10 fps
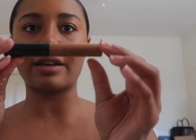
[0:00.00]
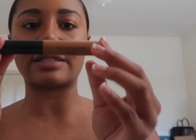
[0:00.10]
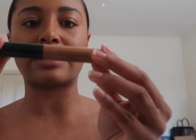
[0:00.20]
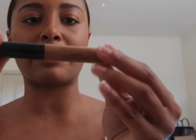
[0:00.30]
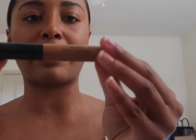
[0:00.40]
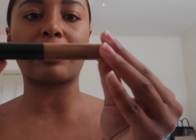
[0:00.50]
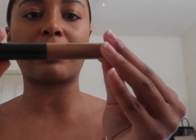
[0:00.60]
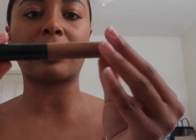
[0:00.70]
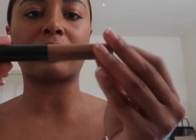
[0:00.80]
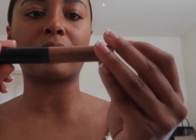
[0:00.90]
It's the Bare
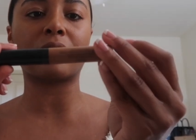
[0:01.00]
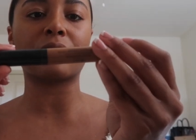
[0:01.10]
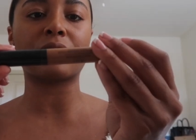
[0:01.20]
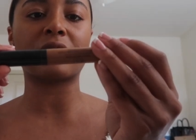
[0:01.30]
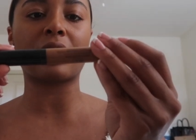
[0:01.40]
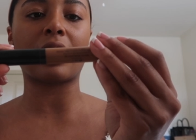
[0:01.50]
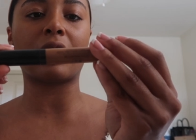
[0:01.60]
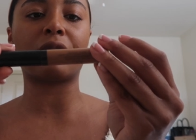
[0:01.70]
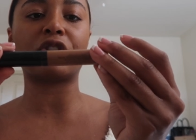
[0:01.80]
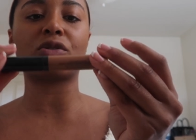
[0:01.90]
Minerals
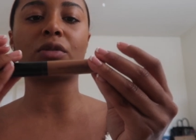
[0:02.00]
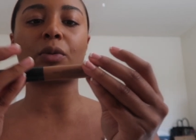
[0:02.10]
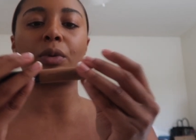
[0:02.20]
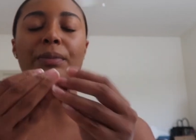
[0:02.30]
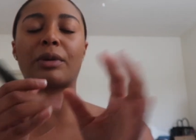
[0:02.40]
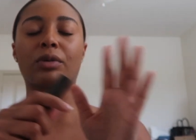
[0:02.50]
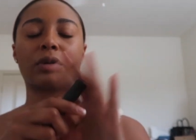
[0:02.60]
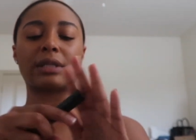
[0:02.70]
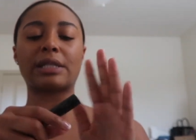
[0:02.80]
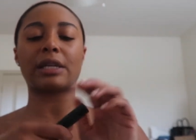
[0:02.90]
uh, Original Liquid Mineral
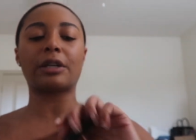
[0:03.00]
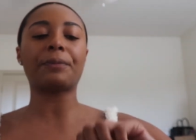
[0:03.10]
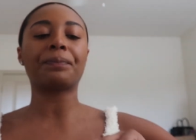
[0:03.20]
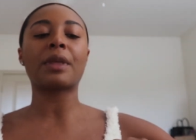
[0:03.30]
Concealer.